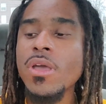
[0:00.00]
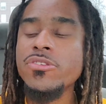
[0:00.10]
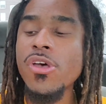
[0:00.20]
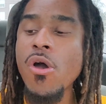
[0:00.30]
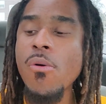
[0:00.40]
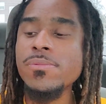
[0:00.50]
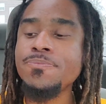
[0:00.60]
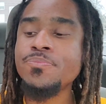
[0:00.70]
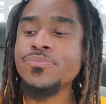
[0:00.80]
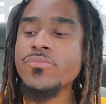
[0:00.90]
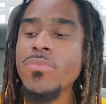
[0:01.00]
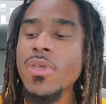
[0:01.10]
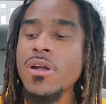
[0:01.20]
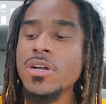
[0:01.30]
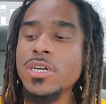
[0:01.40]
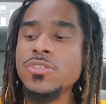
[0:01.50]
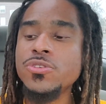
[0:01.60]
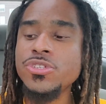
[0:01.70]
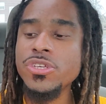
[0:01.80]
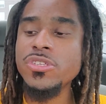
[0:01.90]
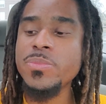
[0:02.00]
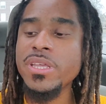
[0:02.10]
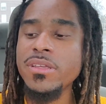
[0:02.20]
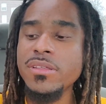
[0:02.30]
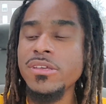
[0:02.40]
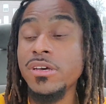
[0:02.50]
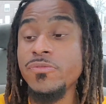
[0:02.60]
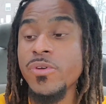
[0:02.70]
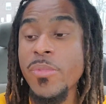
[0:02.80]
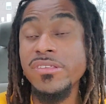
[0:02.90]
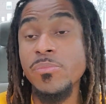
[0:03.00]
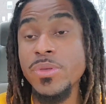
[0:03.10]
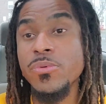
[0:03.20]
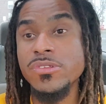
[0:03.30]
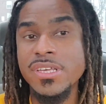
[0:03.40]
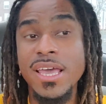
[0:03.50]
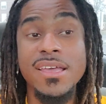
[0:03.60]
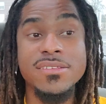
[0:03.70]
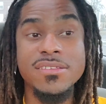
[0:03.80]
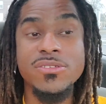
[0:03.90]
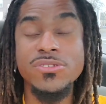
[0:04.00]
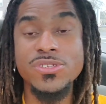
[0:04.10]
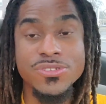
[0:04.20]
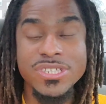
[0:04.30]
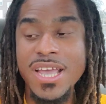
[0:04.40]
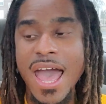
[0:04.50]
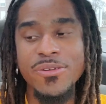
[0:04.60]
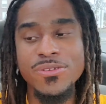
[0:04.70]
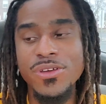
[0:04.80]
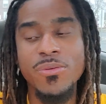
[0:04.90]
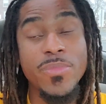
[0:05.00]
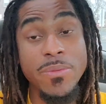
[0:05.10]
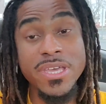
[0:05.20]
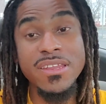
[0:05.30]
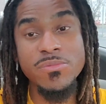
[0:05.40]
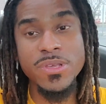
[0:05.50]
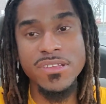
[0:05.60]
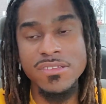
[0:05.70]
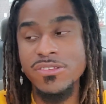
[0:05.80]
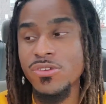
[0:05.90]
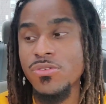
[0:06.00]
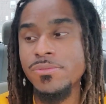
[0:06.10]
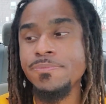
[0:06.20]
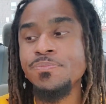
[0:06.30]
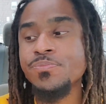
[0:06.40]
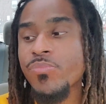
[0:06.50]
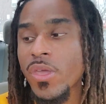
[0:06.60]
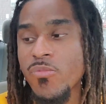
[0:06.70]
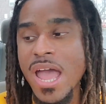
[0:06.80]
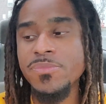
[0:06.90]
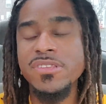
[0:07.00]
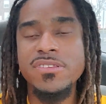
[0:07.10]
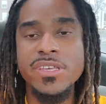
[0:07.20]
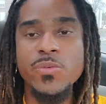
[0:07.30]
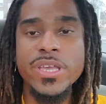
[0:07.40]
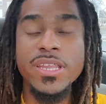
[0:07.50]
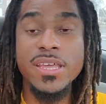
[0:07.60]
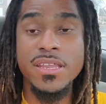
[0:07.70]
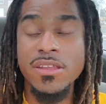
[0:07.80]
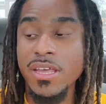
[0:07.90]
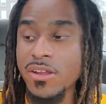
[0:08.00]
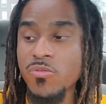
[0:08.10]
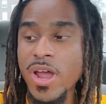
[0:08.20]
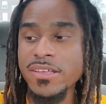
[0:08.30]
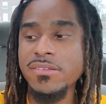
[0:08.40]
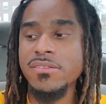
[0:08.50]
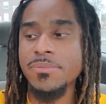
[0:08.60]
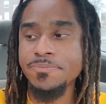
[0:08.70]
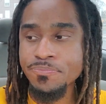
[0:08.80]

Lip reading: So cooked sushi used to be good for me. Some people would say, hey, is it still sushi? I don't know. Maybe it is, because it's still wrapped in seaweed in a rice,